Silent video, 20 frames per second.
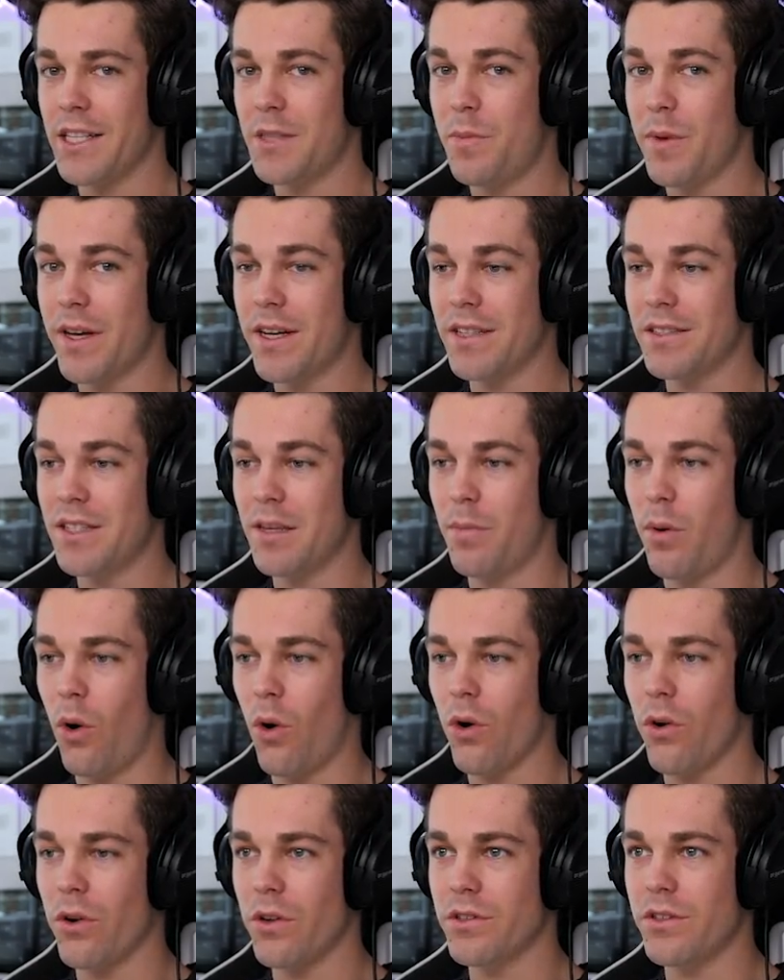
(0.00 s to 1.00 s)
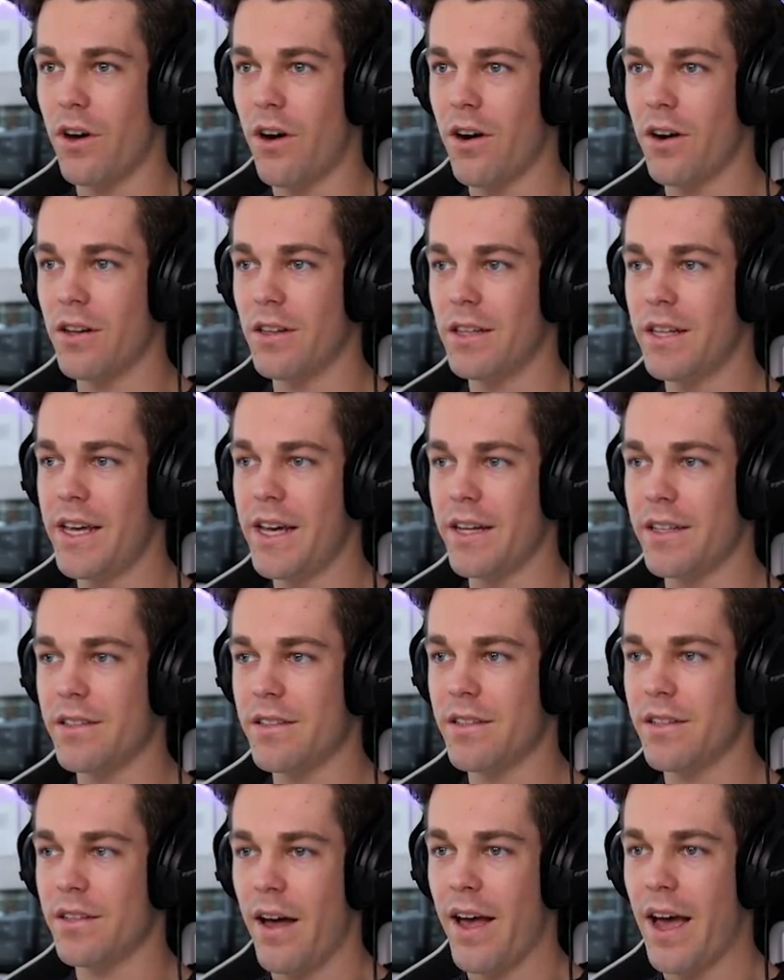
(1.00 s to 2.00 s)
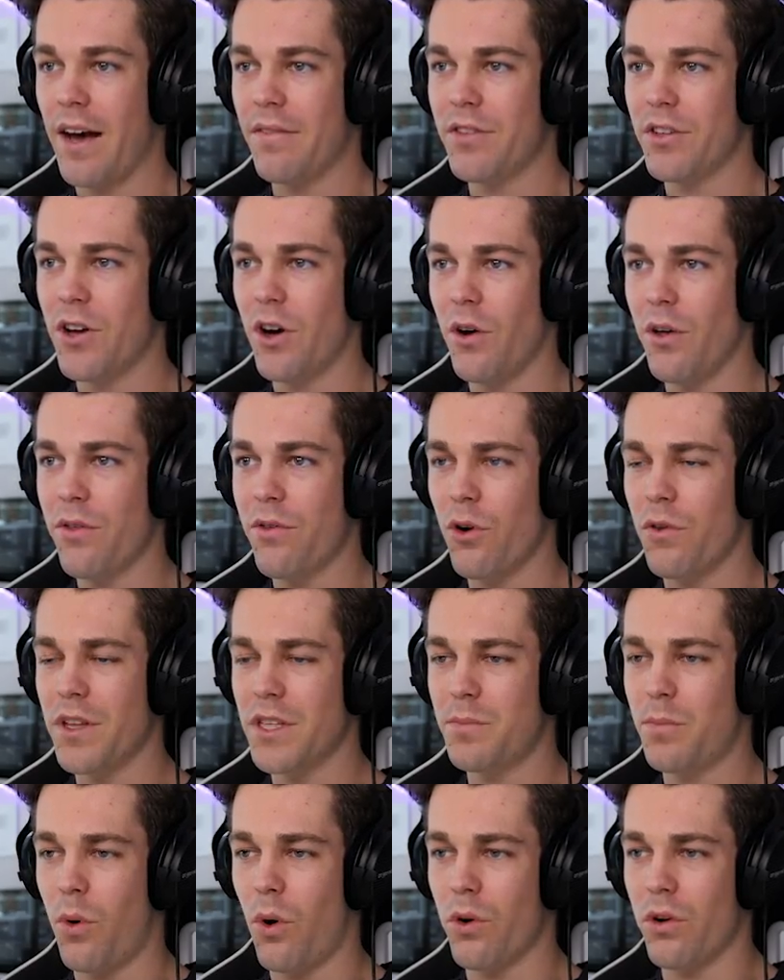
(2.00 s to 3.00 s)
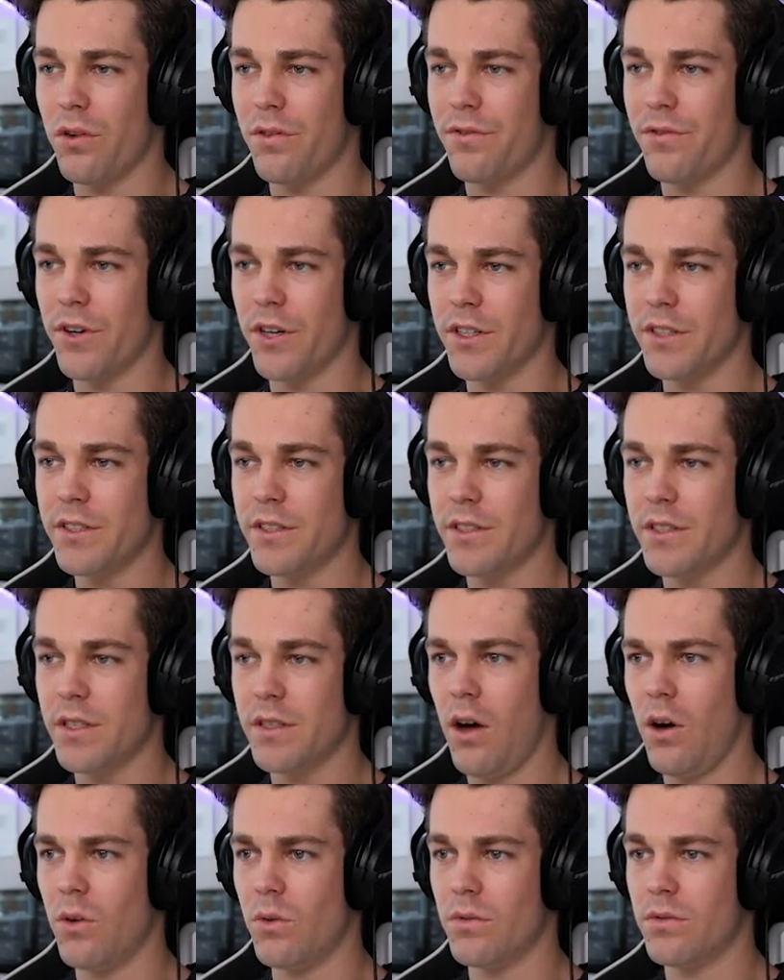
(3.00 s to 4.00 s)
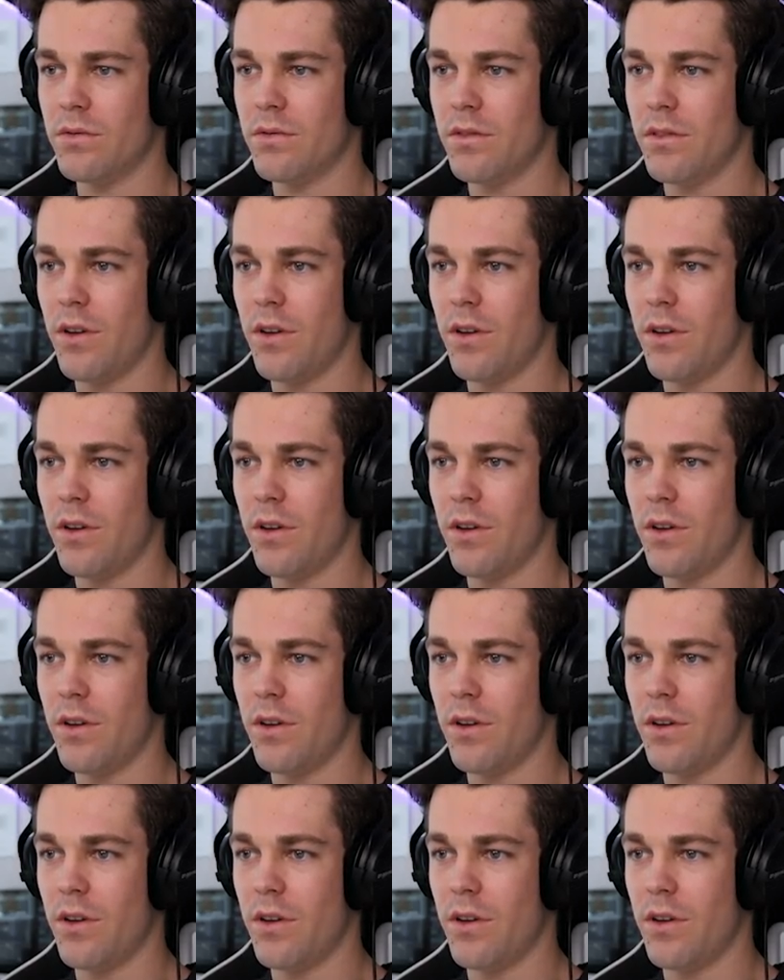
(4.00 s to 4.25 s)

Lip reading: It's because the portals aren't linked. I have to go through this portal first. Oh.